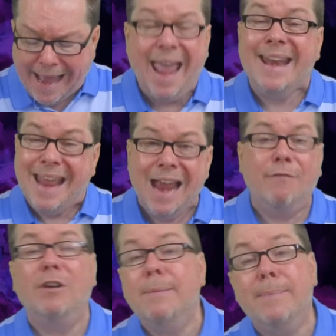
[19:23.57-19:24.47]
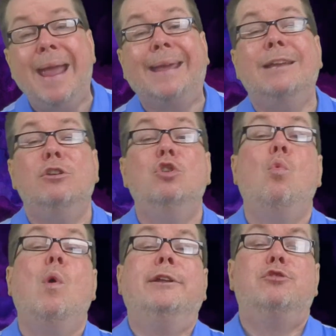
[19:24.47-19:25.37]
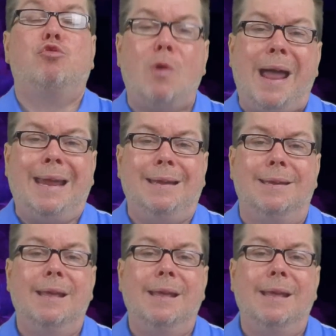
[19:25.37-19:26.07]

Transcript: and every man can do what is right